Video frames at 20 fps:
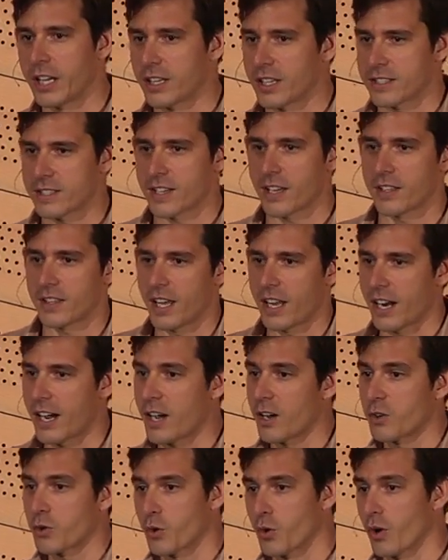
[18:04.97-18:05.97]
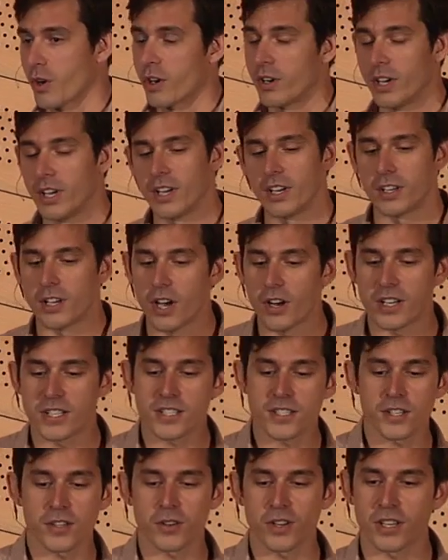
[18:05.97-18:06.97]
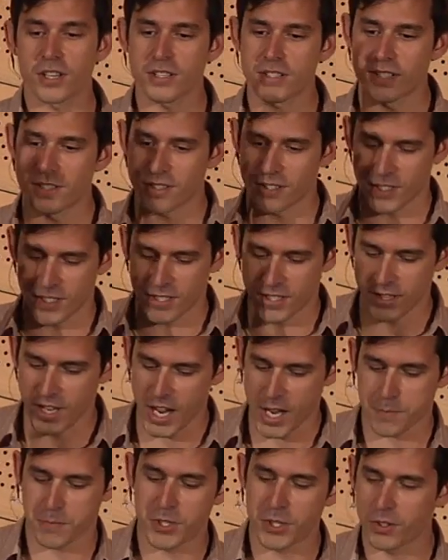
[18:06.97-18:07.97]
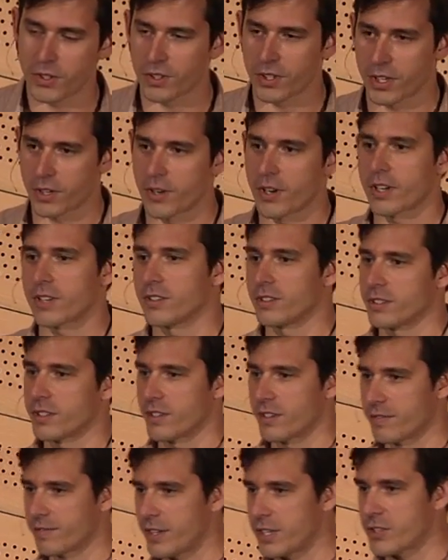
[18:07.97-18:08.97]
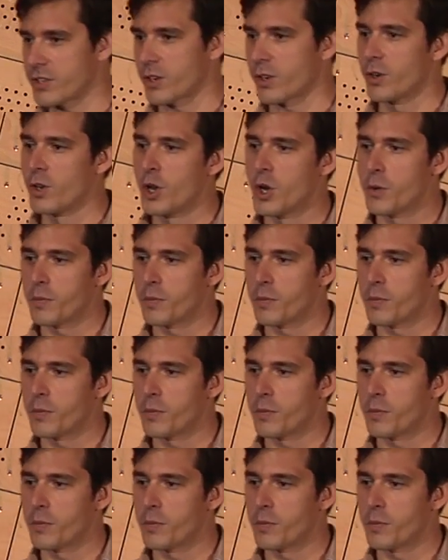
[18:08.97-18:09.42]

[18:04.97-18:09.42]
let's cut that out, or no, I disagree, this is absolutely critical to the feature.